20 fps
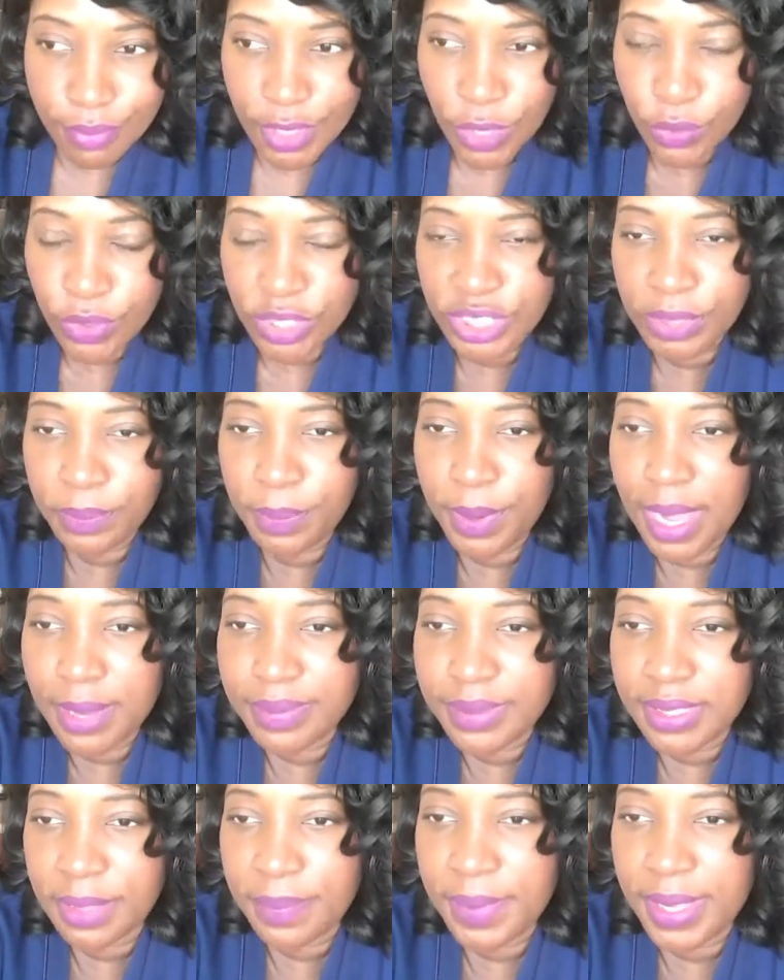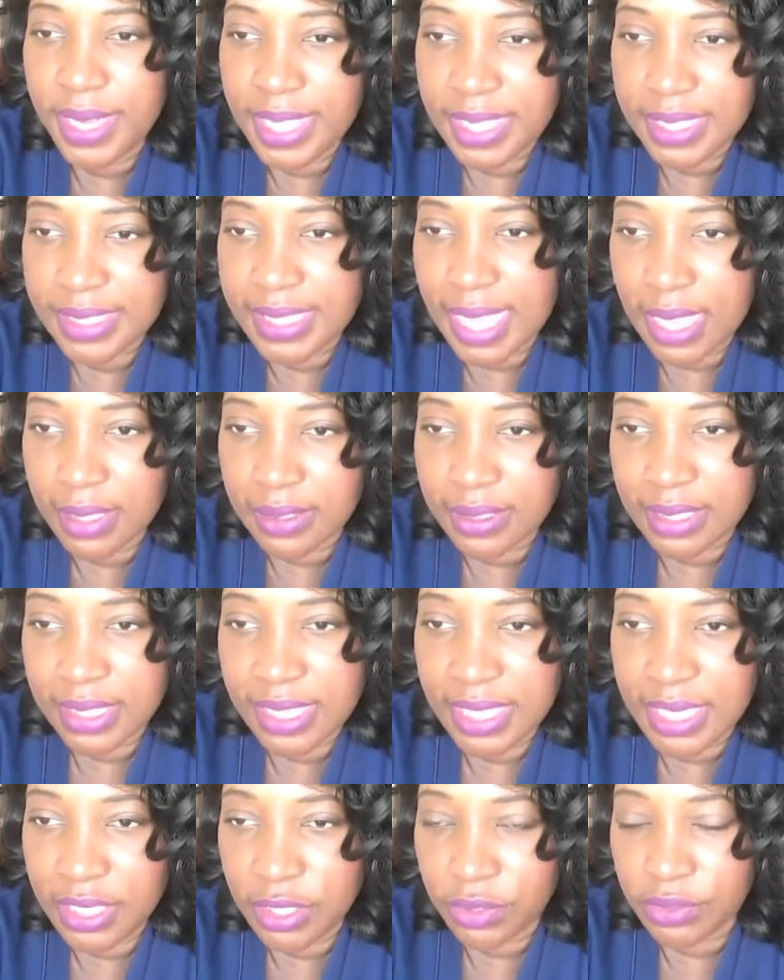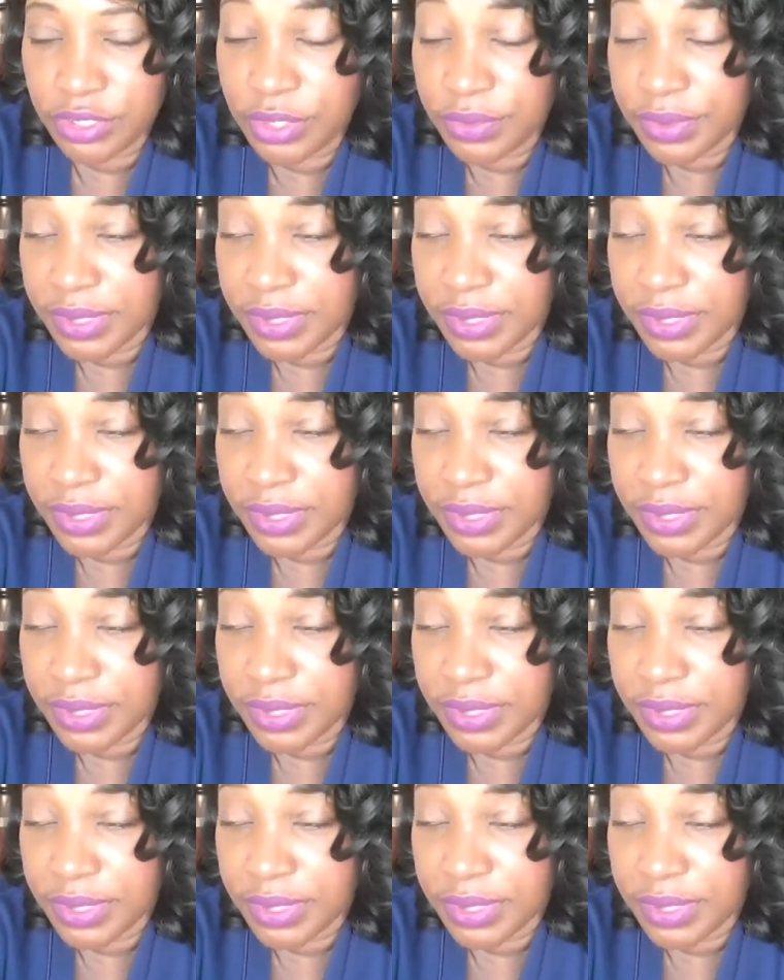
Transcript: When she pops up at his house, because he didn't know she